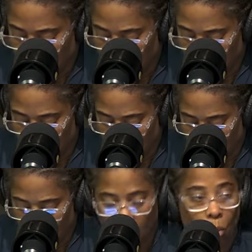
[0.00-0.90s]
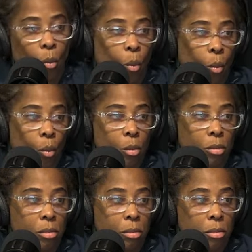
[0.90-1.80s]

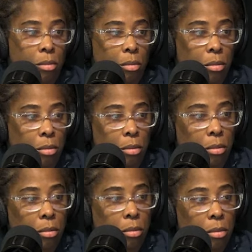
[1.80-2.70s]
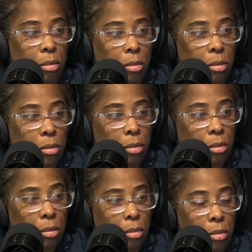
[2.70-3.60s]

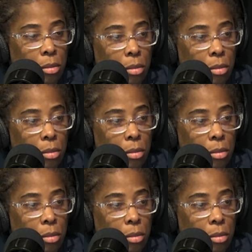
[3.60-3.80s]
This person isn't speaking.